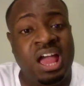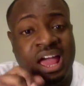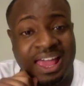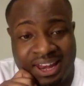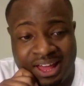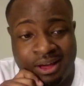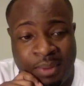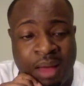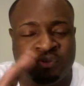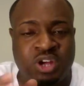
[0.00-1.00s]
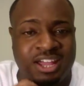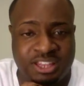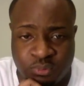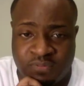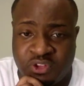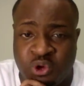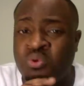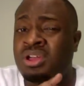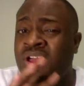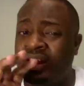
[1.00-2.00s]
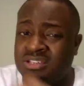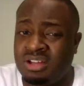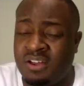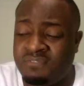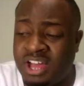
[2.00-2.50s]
and I'm trying to get the review done